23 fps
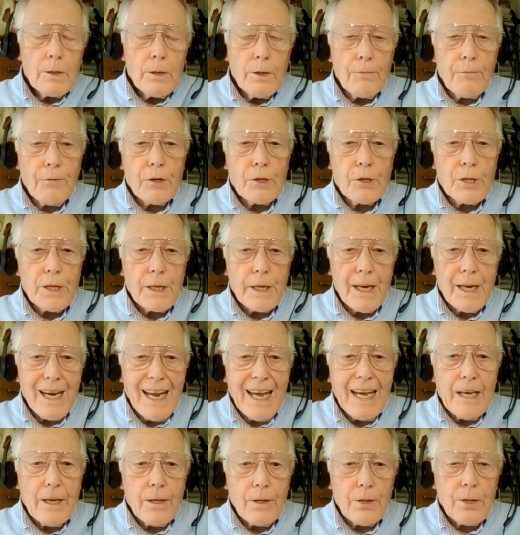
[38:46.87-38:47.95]
difference in
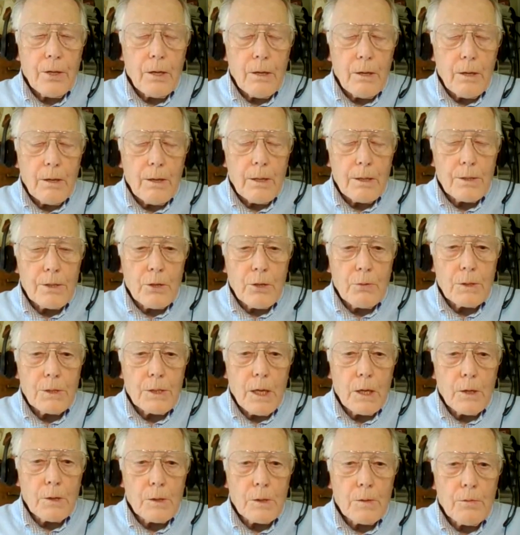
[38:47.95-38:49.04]
length as a
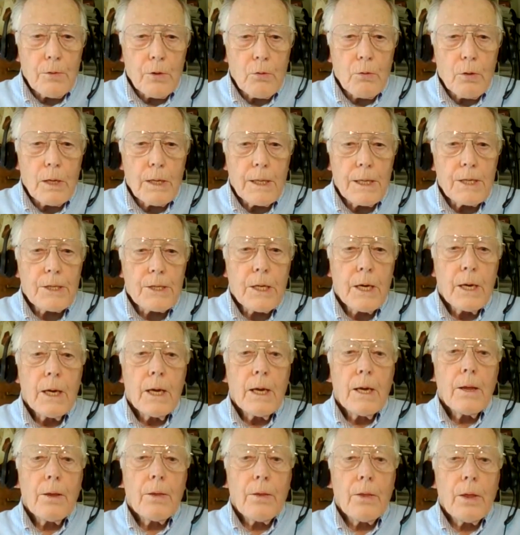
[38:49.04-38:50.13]
result of the release,
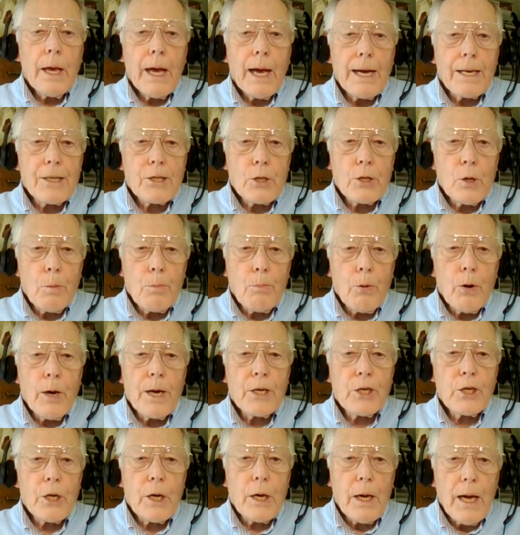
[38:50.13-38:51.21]
the actual
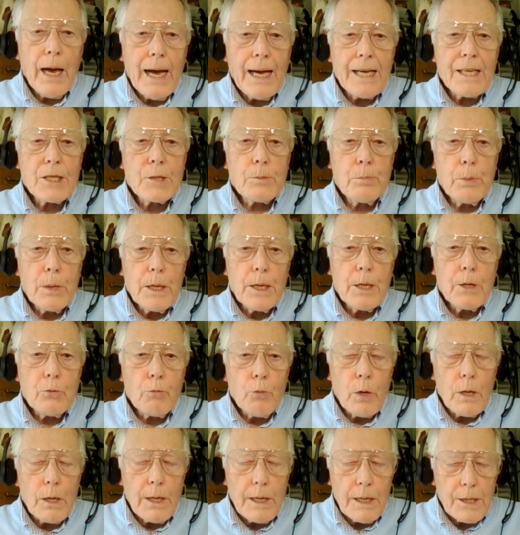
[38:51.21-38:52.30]
pressure has been
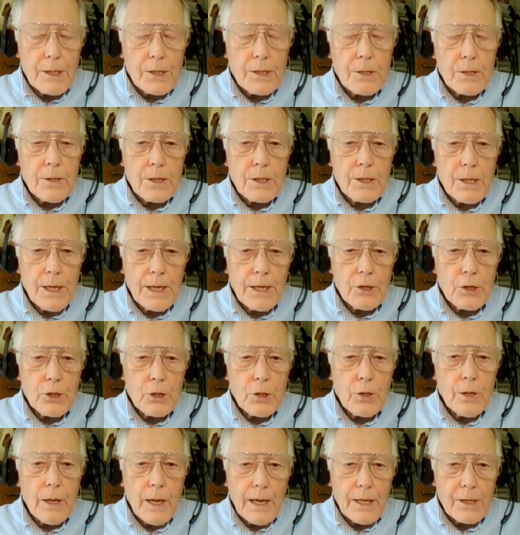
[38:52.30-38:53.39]
released, the
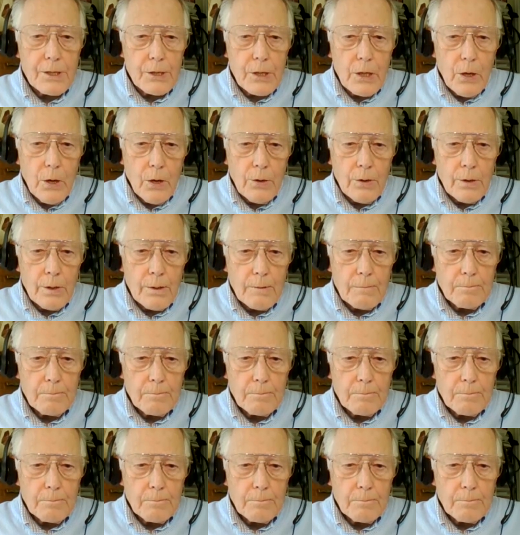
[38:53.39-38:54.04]
tension has gone.